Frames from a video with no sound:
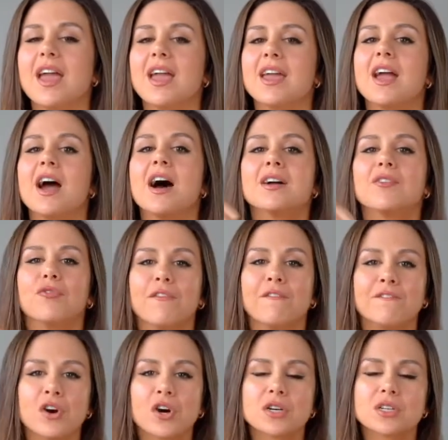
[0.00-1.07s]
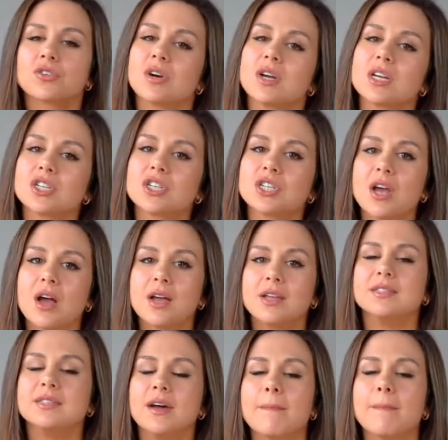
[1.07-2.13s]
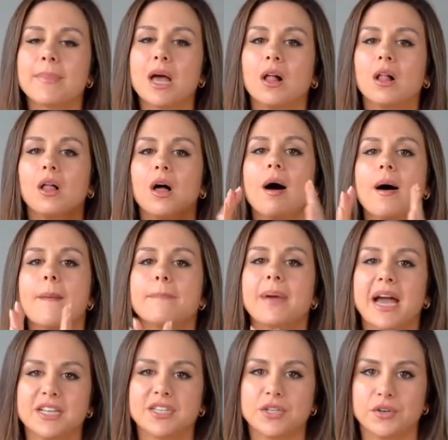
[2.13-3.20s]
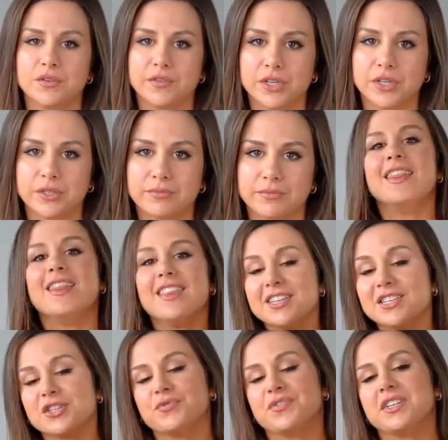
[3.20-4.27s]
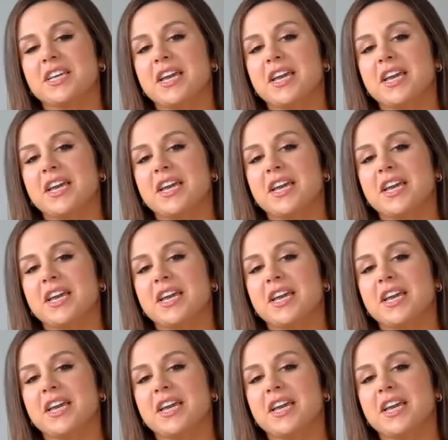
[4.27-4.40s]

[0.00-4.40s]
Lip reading: a reverse crunch dumbbell passover. This really